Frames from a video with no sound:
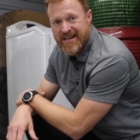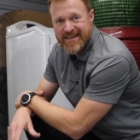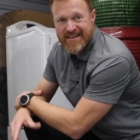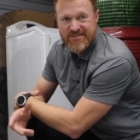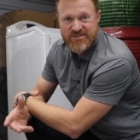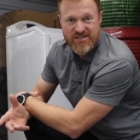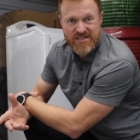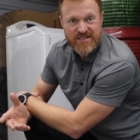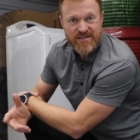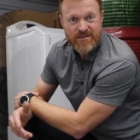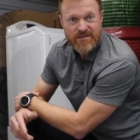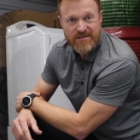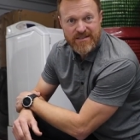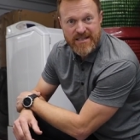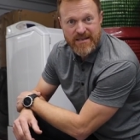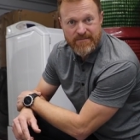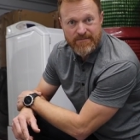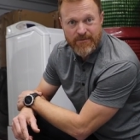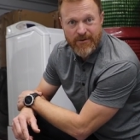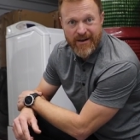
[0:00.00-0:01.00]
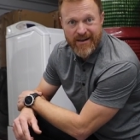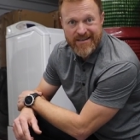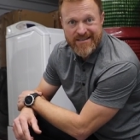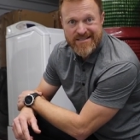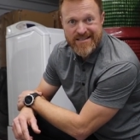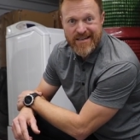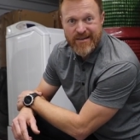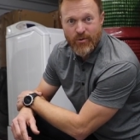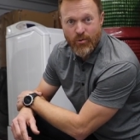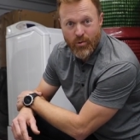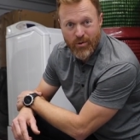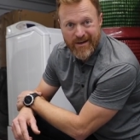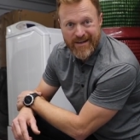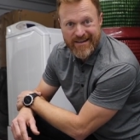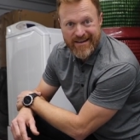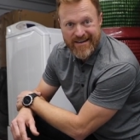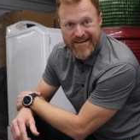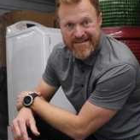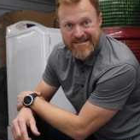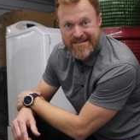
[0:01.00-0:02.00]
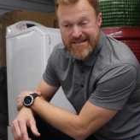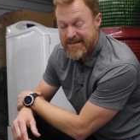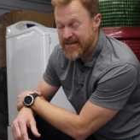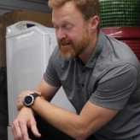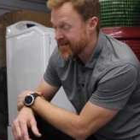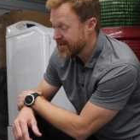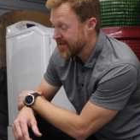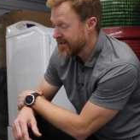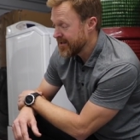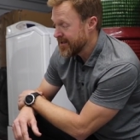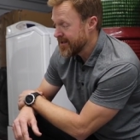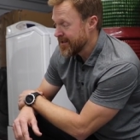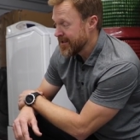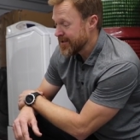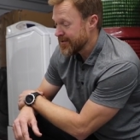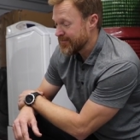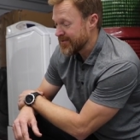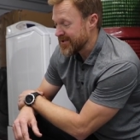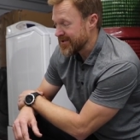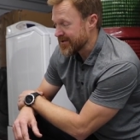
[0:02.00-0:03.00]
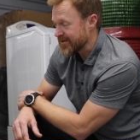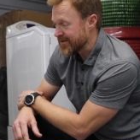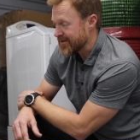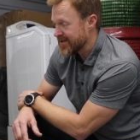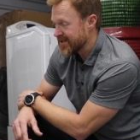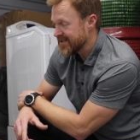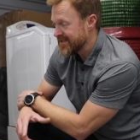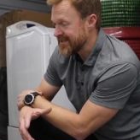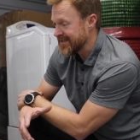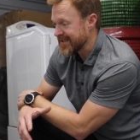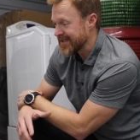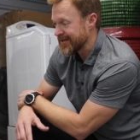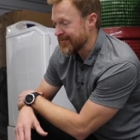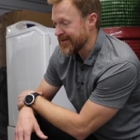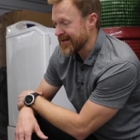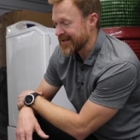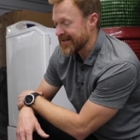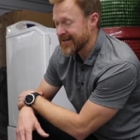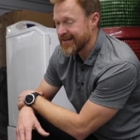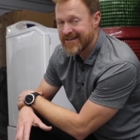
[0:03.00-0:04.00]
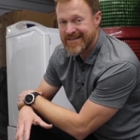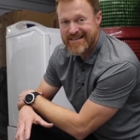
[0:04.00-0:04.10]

that's just a little tip for how to stay organized when you're dealing with